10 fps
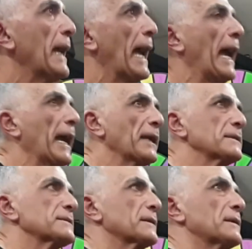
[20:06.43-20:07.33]

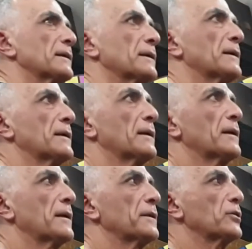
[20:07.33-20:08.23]
And
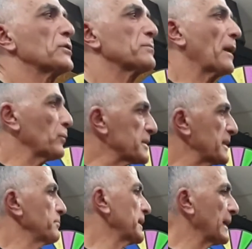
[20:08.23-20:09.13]
the Christian brother would
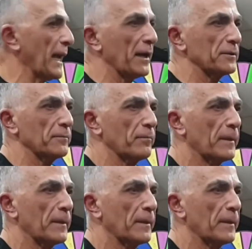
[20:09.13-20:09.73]
sit me down,